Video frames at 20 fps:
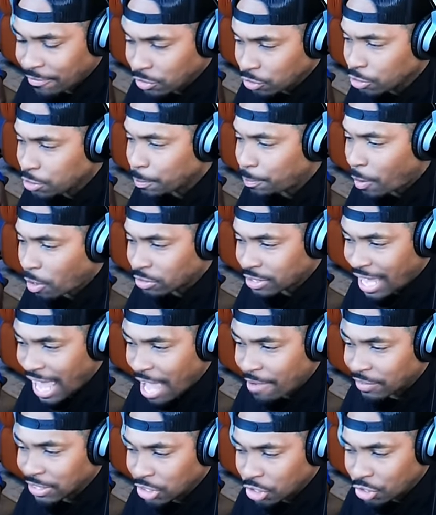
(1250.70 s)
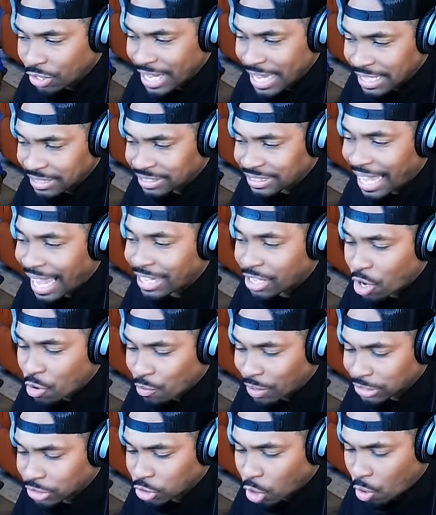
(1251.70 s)
you supposed to have a little insight on
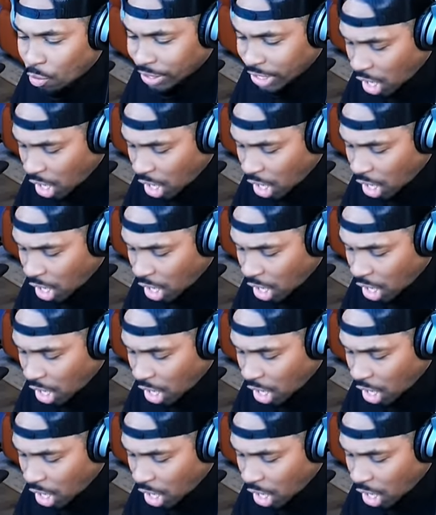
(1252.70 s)
what's going